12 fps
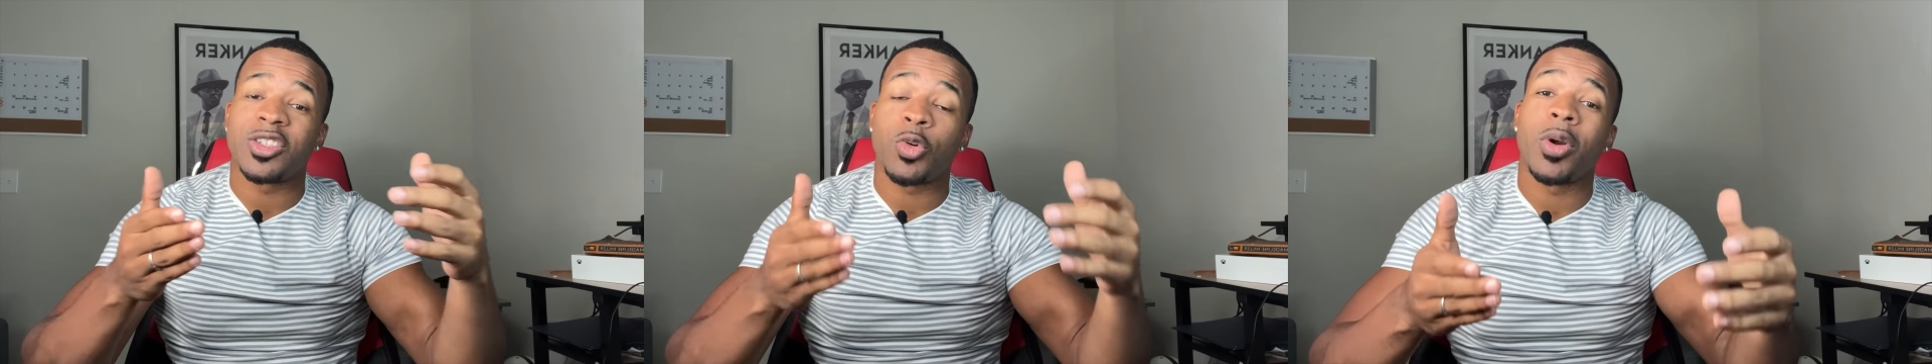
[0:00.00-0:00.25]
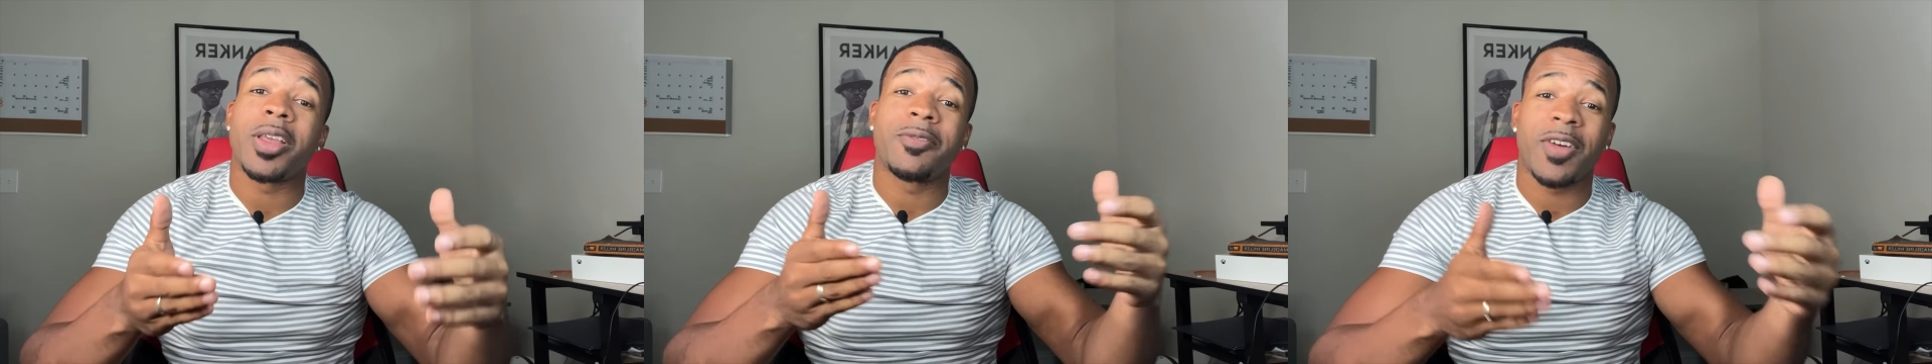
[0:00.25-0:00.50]

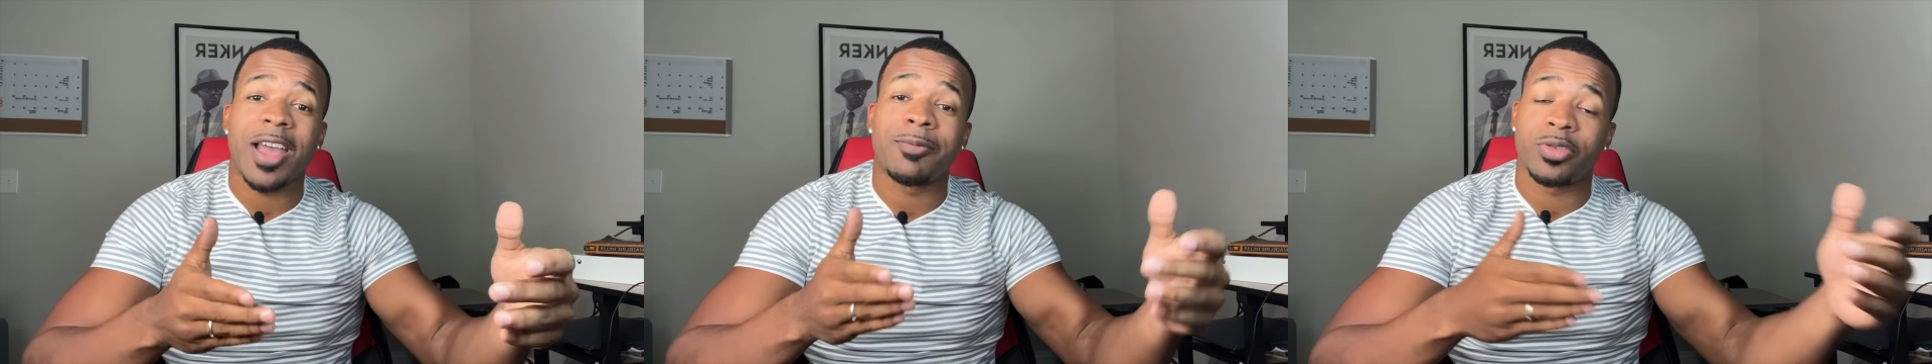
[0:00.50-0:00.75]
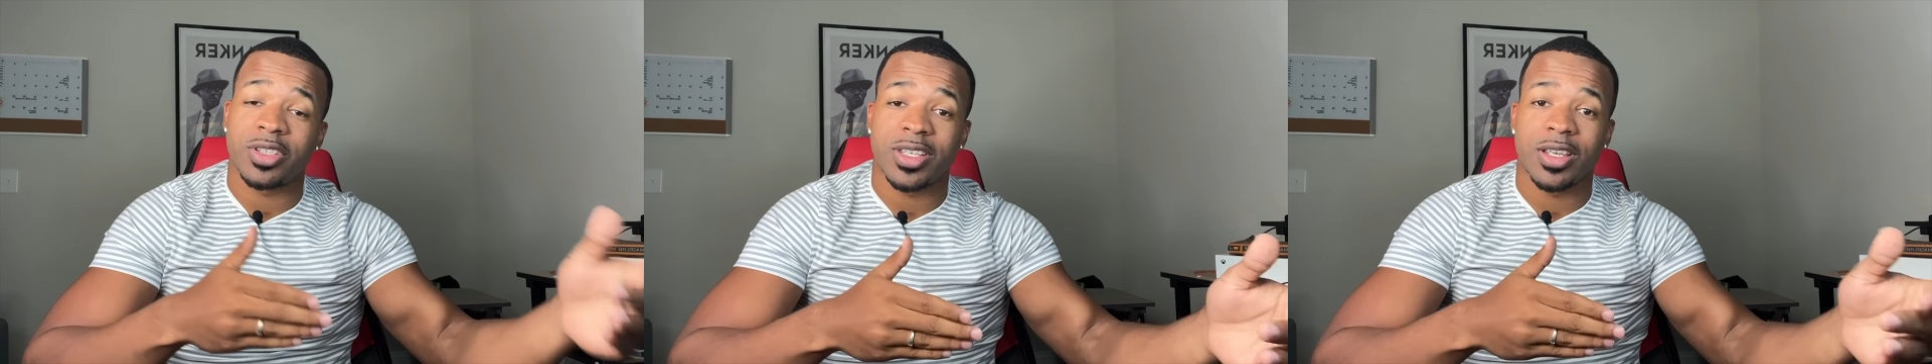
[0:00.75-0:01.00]

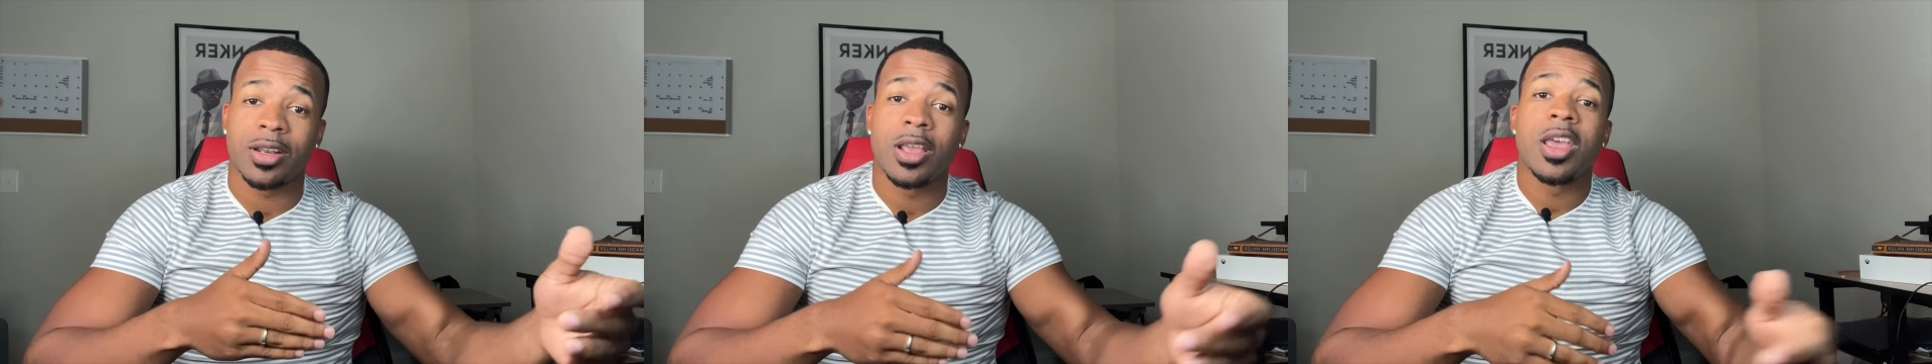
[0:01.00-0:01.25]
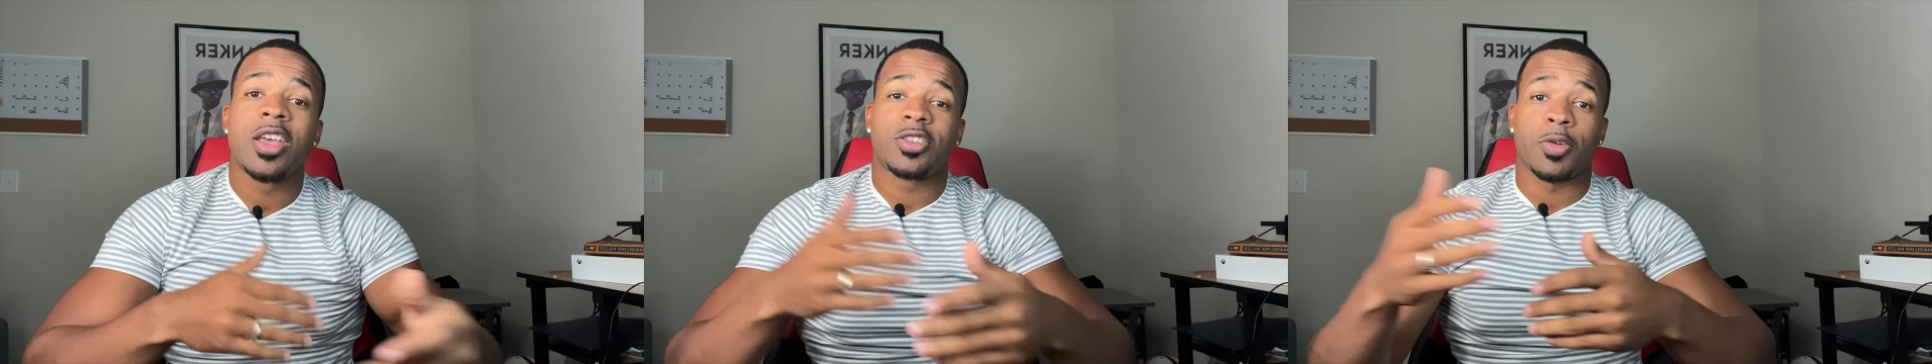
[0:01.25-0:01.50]
25%.
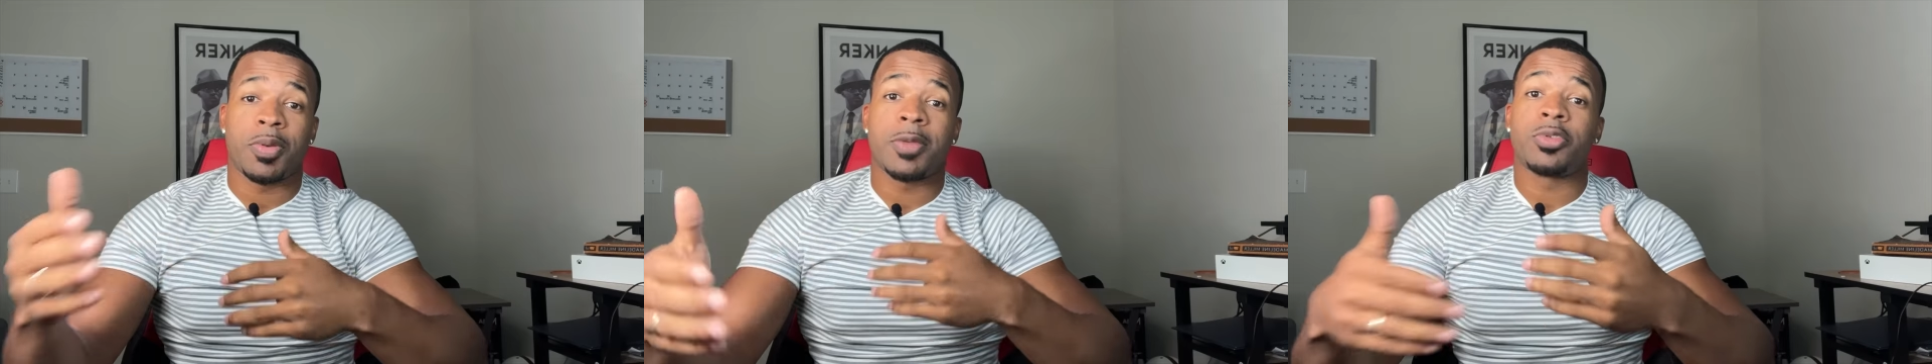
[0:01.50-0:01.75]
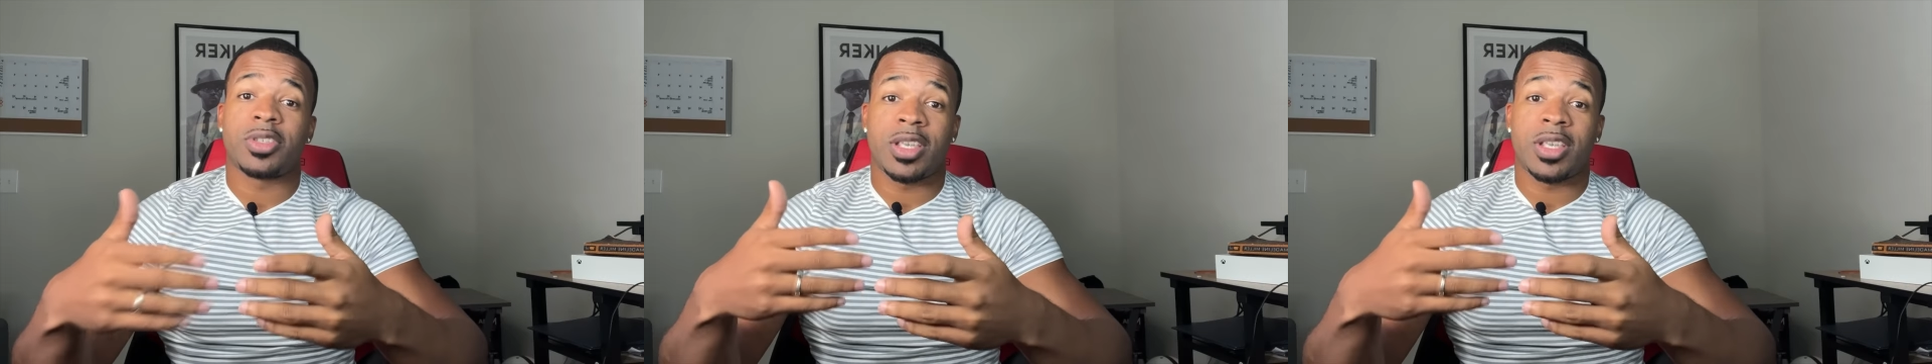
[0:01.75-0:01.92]
So people's